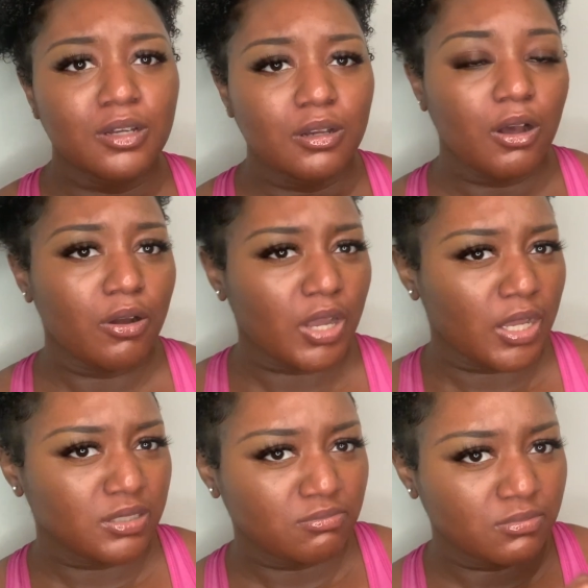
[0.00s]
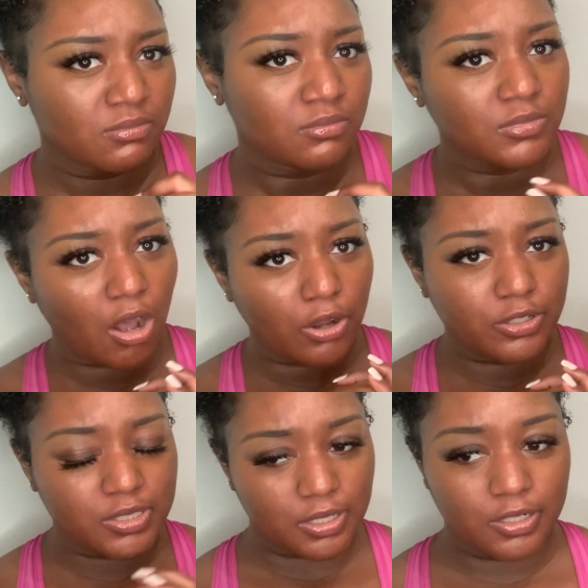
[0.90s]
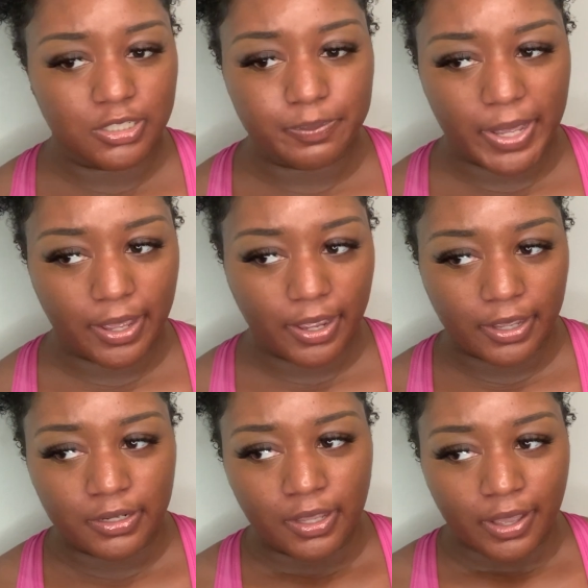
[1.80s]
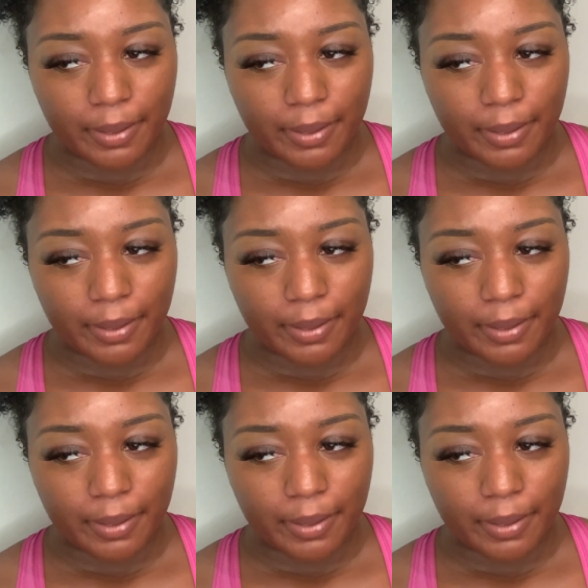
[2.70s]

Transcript: Okay, all utilities paid.